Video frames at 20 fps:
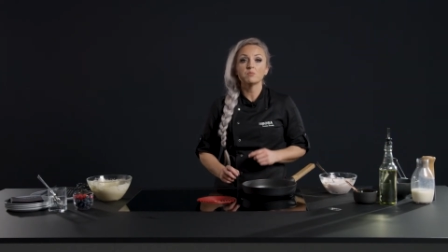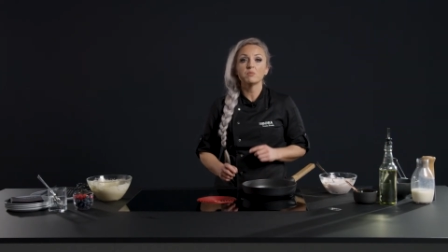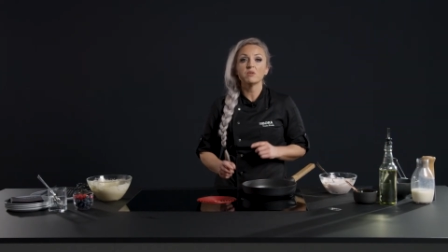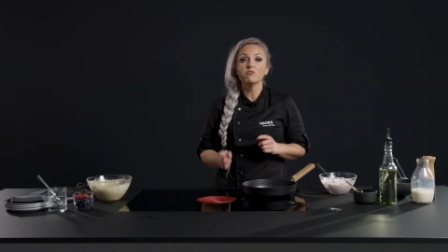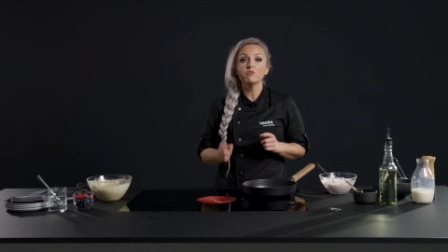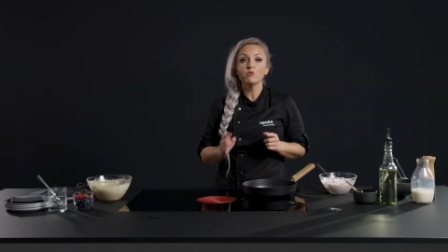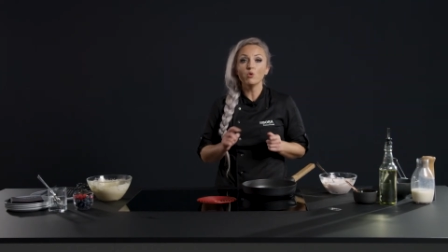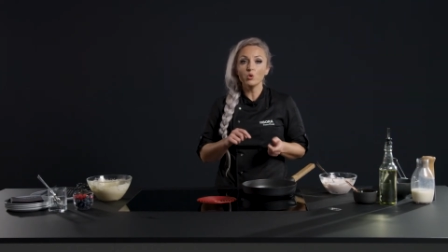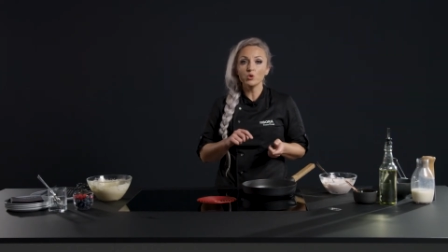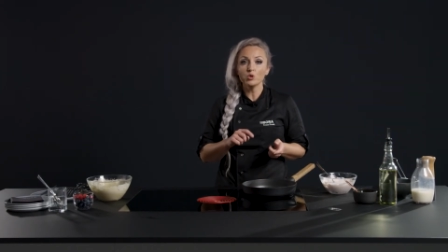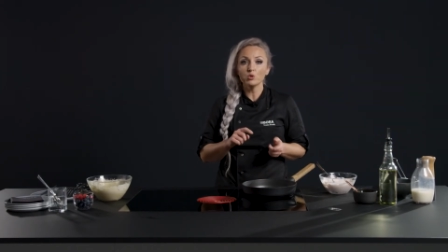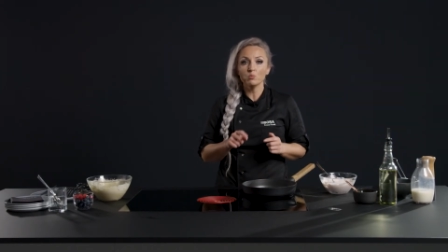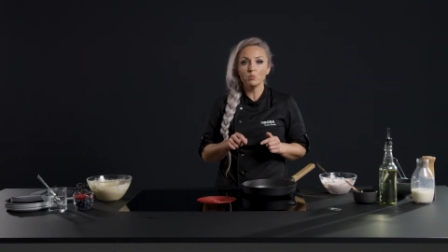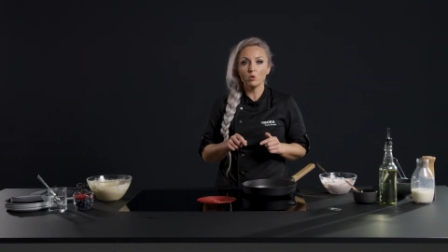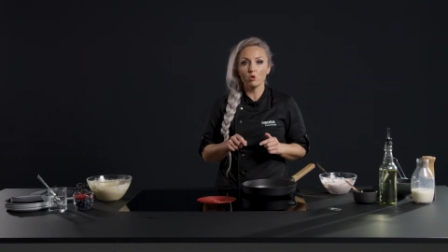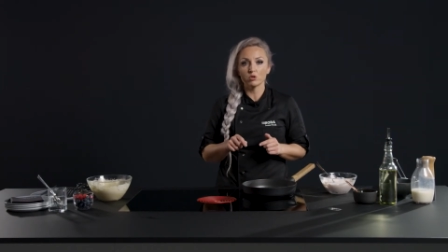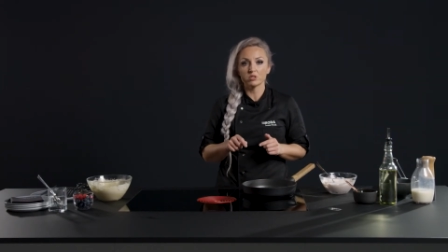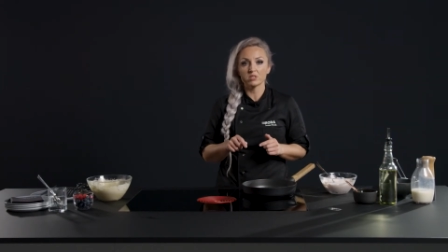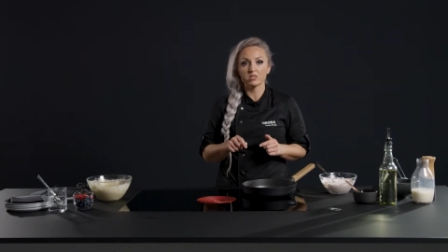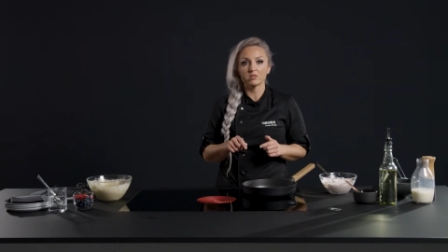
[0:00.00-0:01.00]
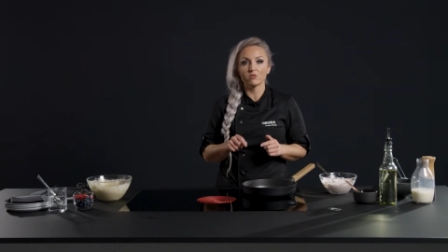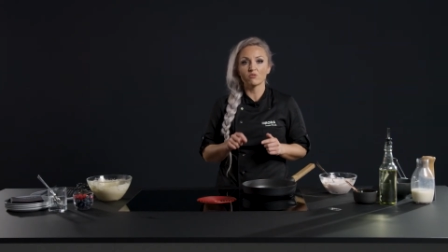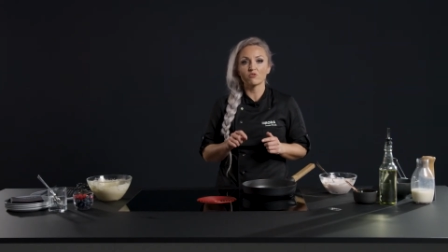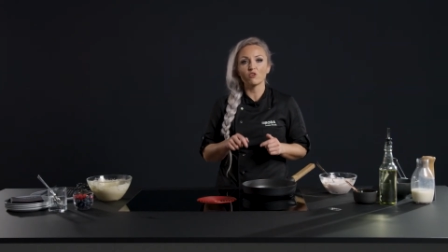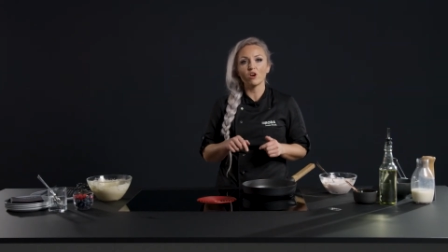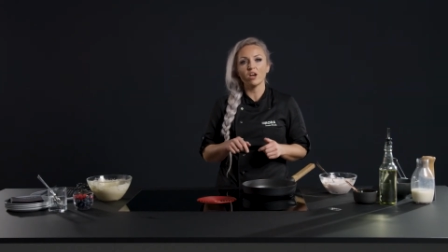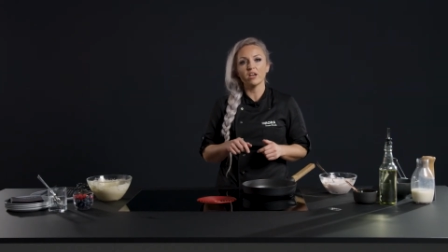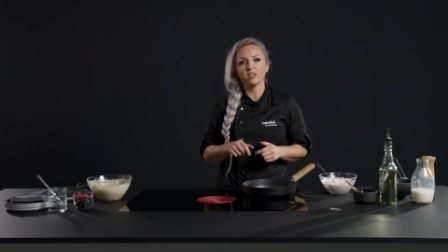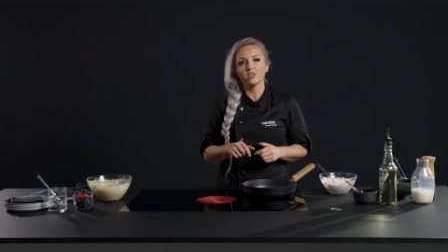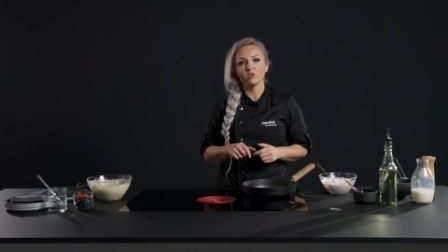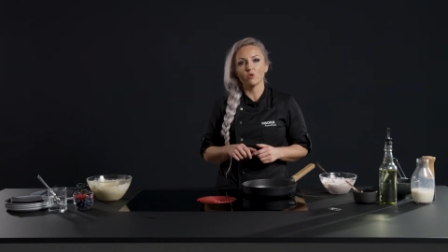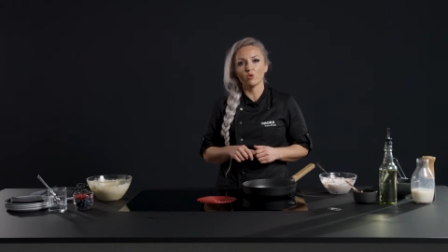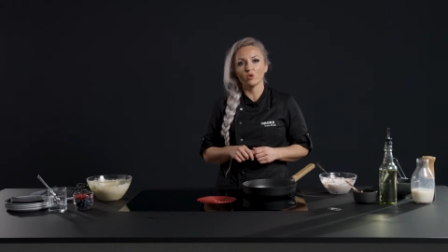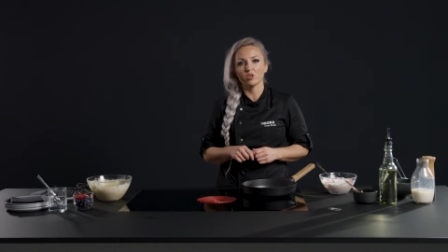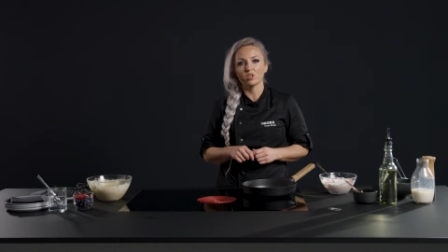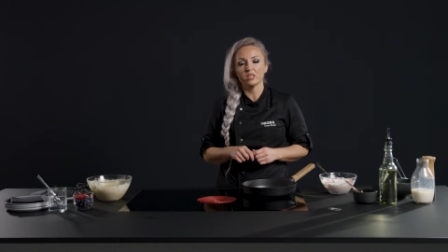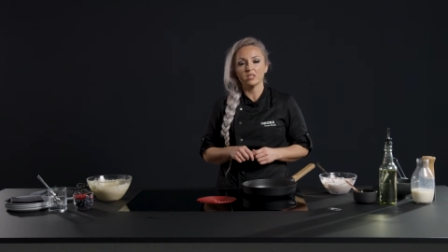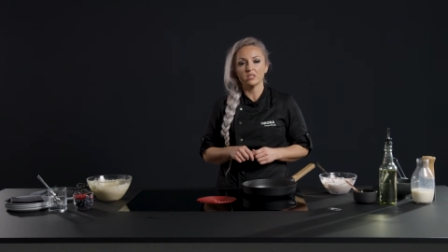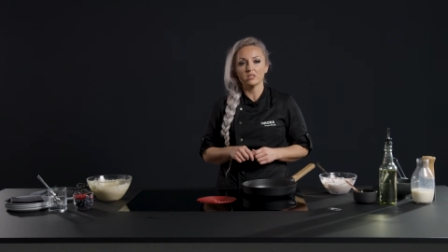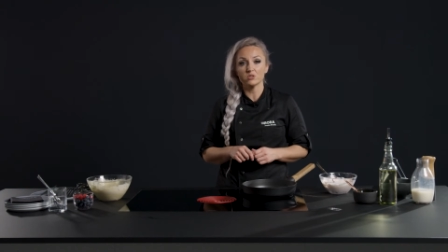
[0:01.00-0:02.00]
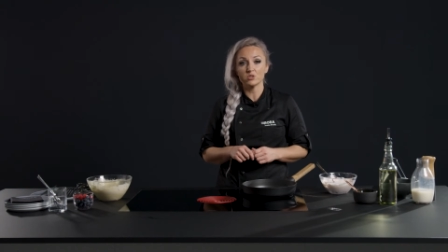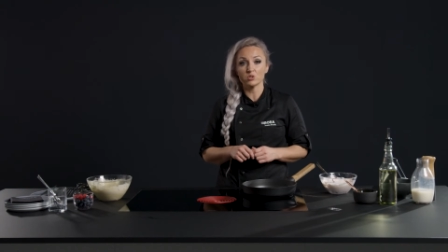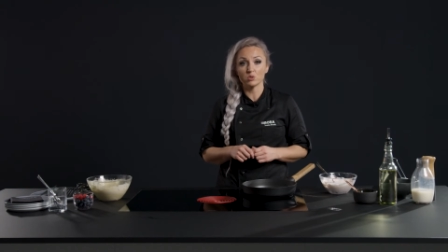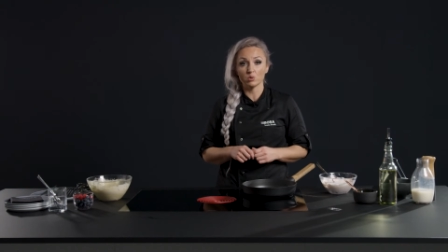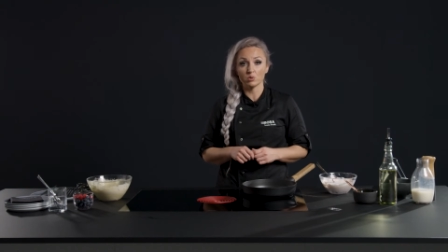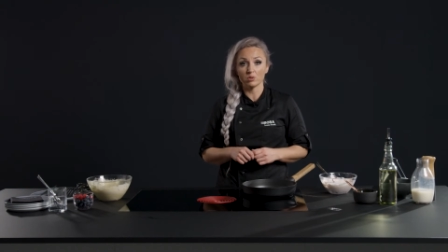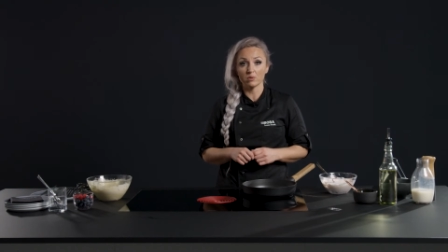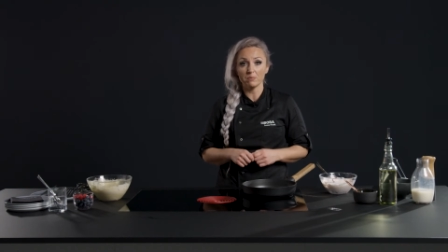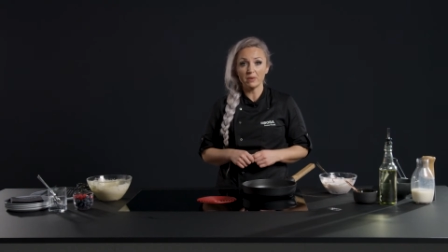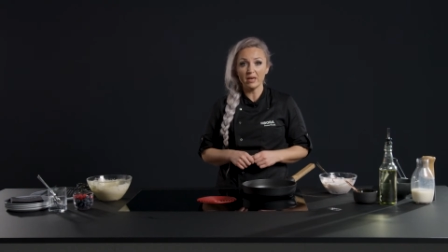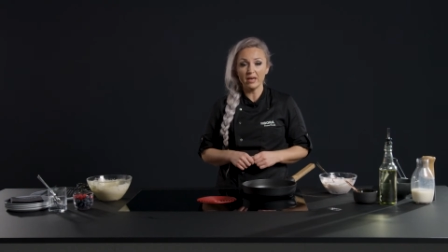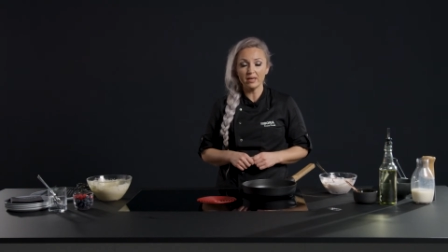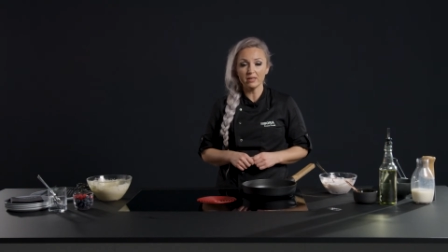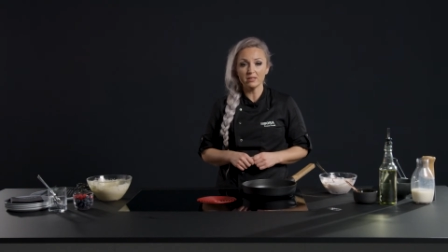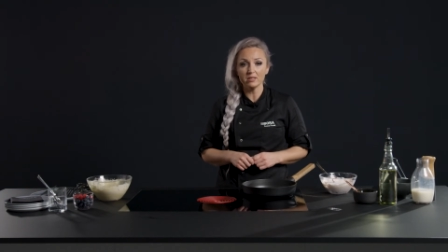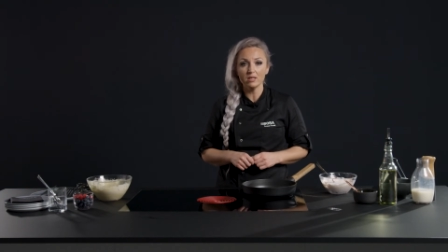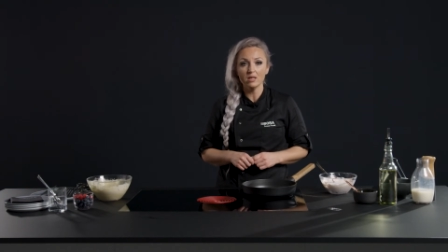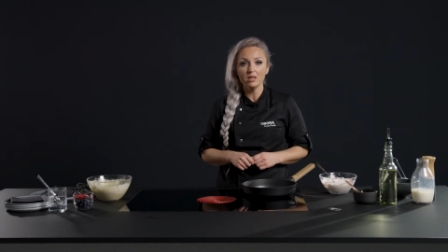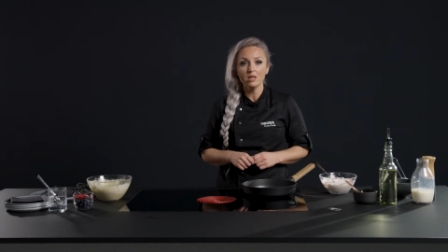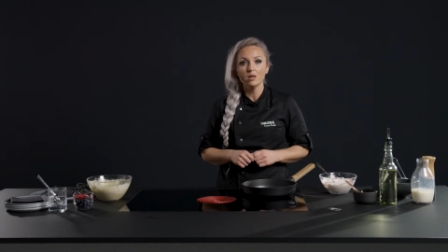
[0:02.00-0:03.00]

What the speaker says: before you put the frying oil into the pan,